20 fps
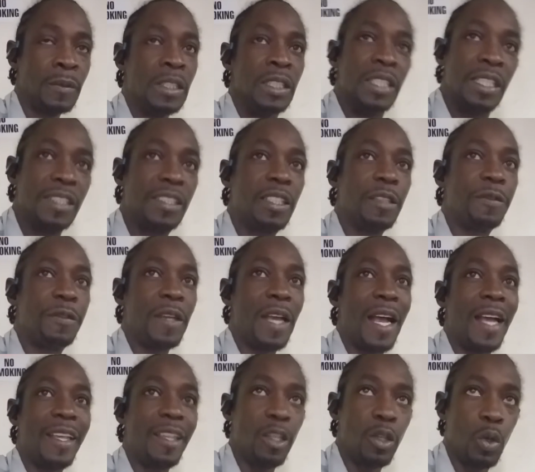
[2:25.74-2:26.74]
You see, if you're
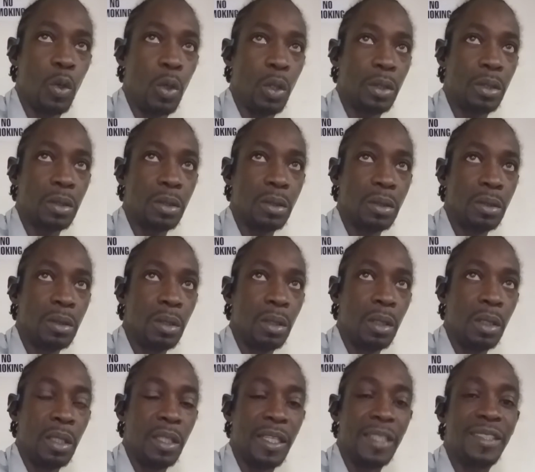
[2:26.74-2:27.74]
a youth,
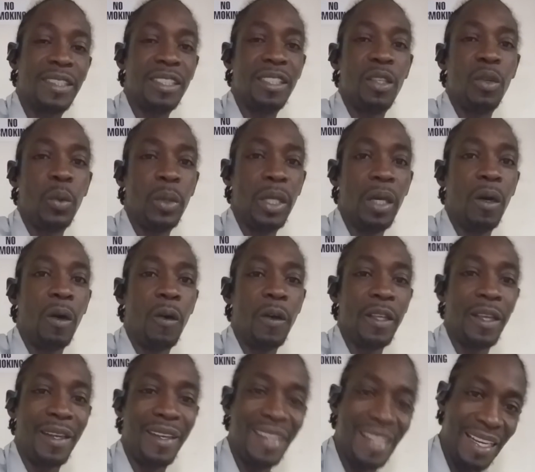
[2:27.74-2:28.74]
you see the way how
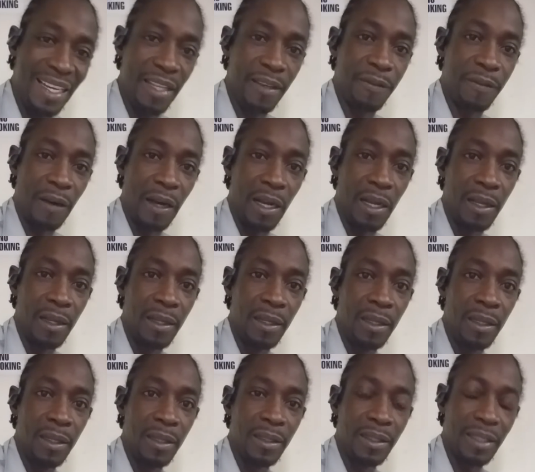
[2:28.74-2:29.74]
you deliver,
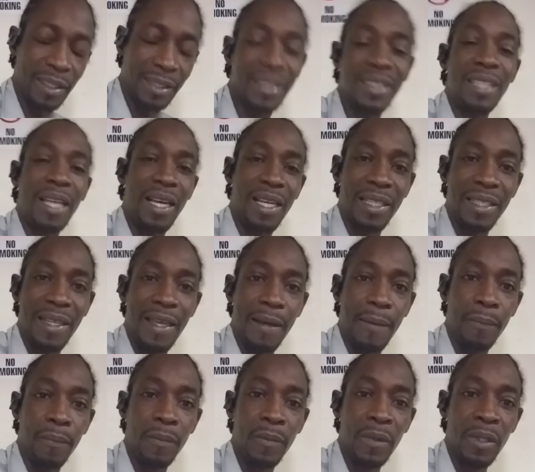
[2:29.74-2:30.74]
you sang
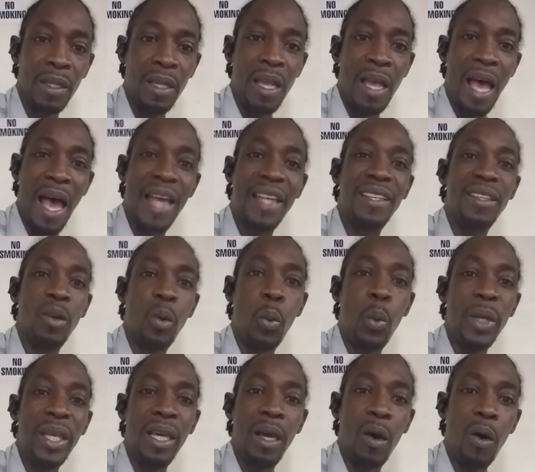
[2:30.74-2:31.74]
them, and the
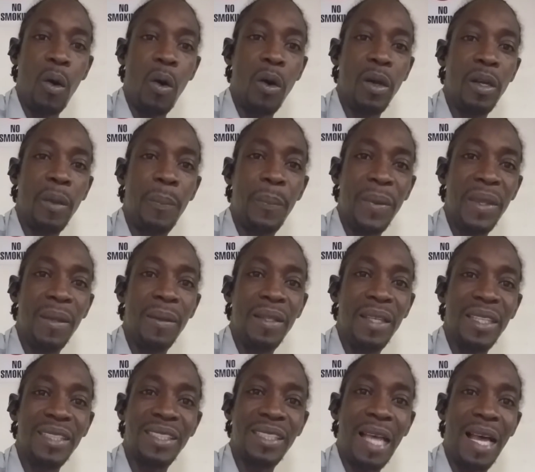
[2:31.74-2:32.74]
way how the people
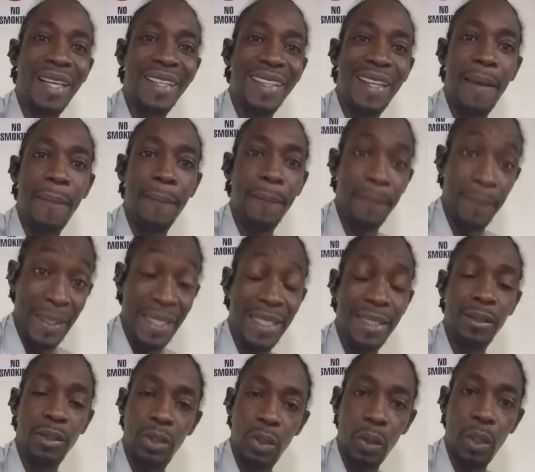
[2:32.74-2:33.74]
you sang them
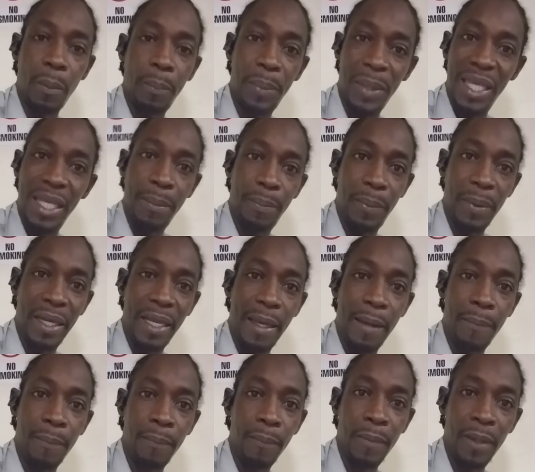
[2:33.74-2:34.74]
mean to the people,
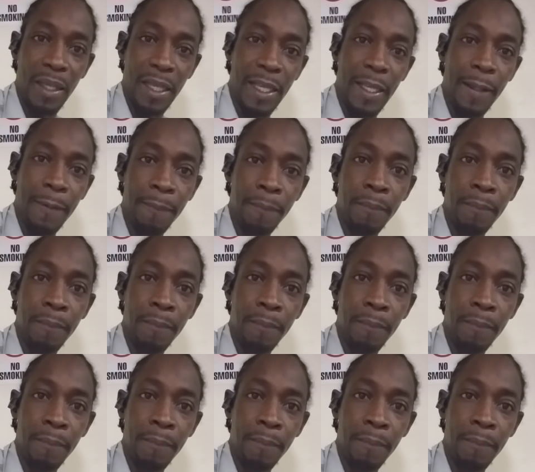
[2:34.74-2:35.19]
them, eh?